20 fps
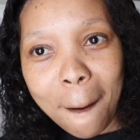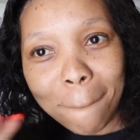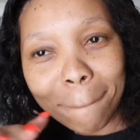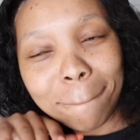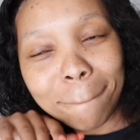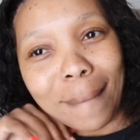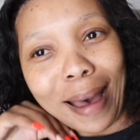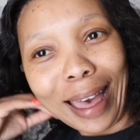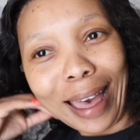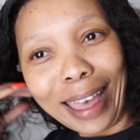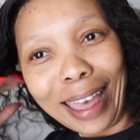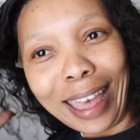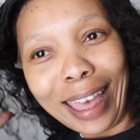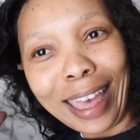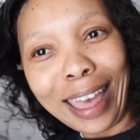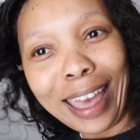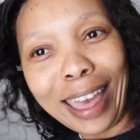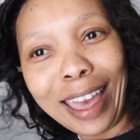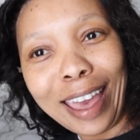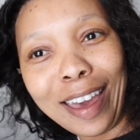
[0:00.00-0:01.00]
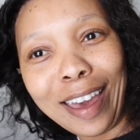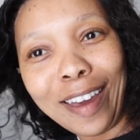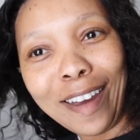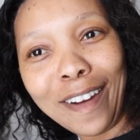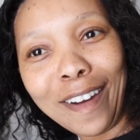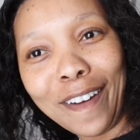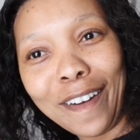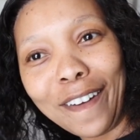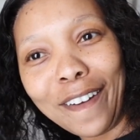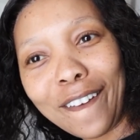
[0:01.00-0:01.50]
my
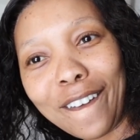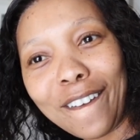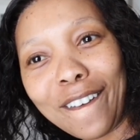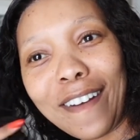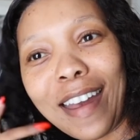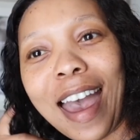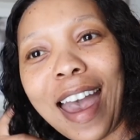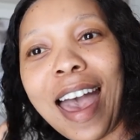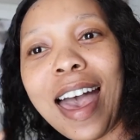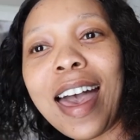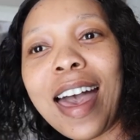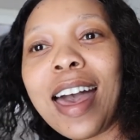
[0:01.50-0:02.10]
hair.